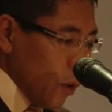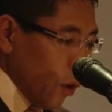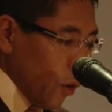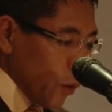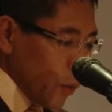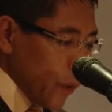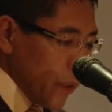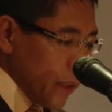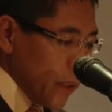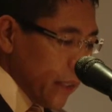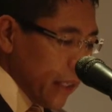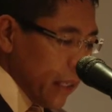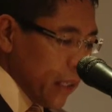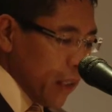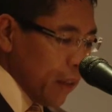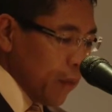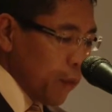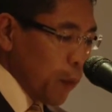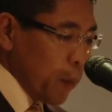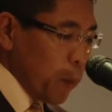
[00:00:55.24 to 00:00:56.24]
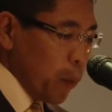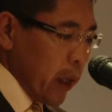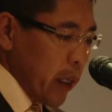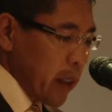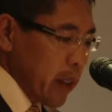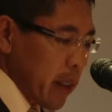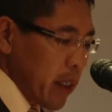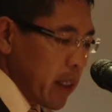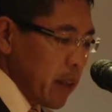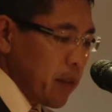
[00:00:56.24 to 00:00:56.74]
Although international food
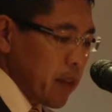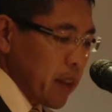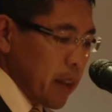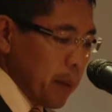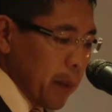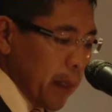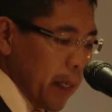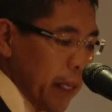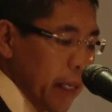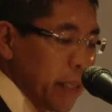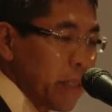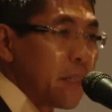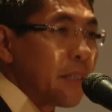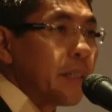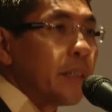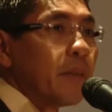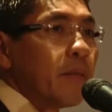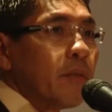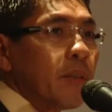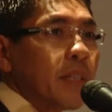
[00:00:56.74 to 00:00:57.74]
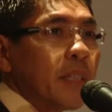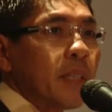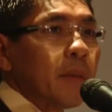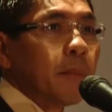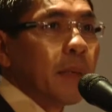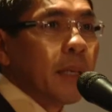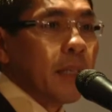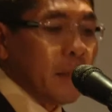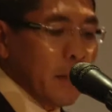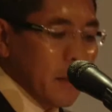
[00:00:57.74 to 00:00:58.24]
prices have stabilized in recent
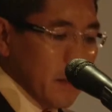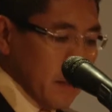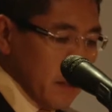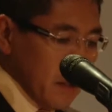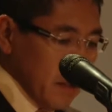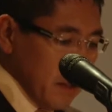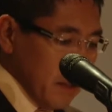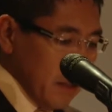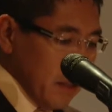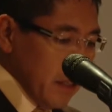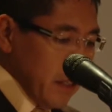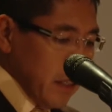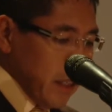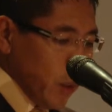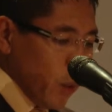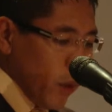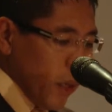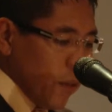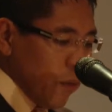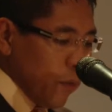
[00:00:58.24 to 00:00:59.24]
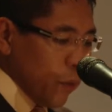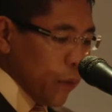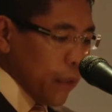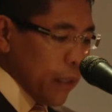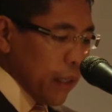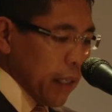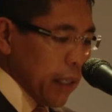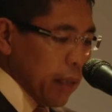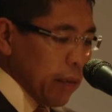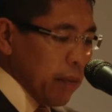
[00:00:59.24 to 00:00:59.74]
months, the UN Food
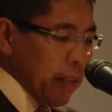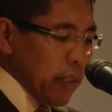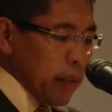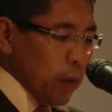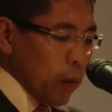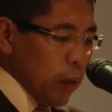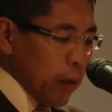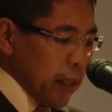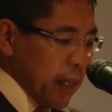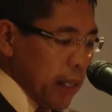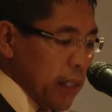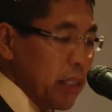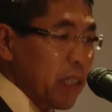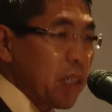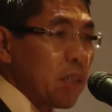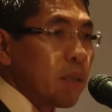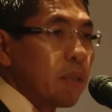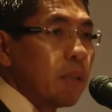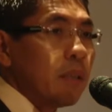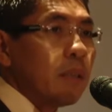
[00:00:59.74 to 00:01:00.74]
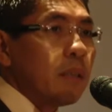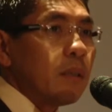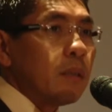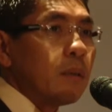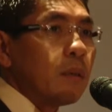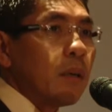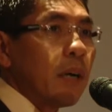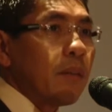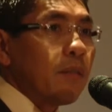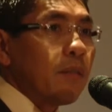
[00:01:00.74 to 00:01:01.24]
and Agriculture Organization, or